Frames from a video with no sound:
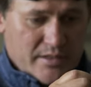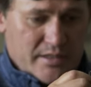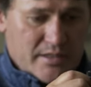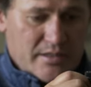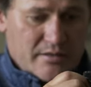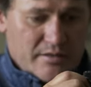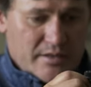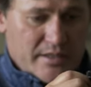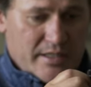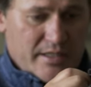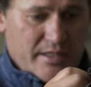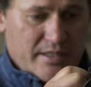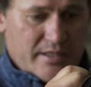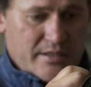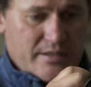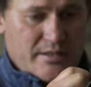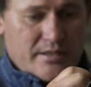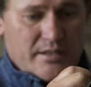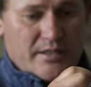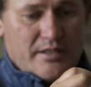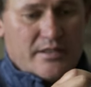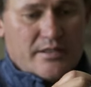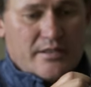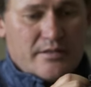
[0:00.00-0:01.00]
tilt the head
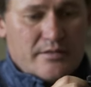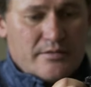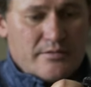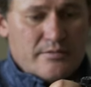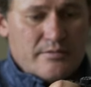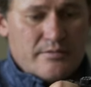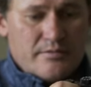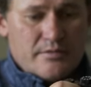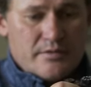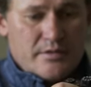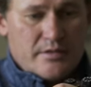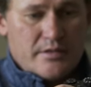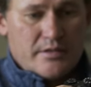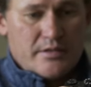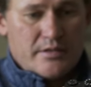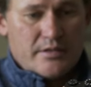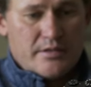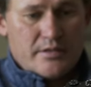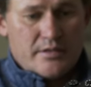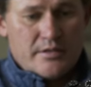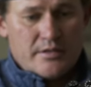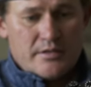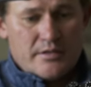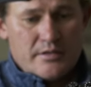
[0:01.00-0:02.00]
down.
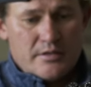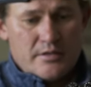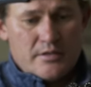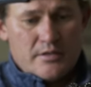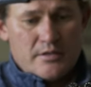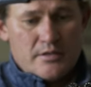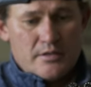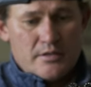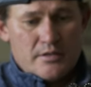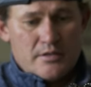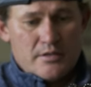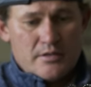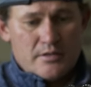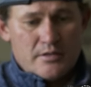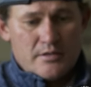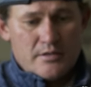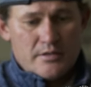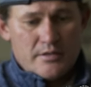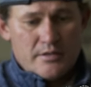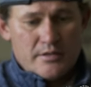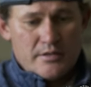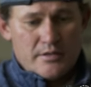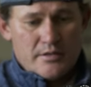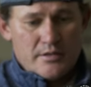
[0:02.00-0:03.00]
Okay,
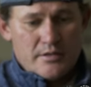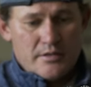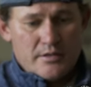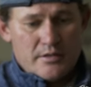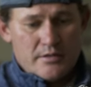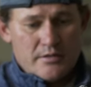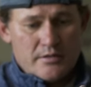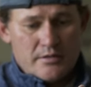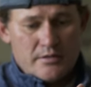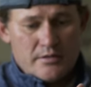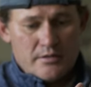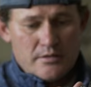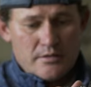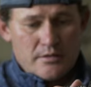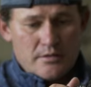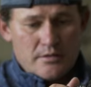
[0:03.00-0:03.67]
and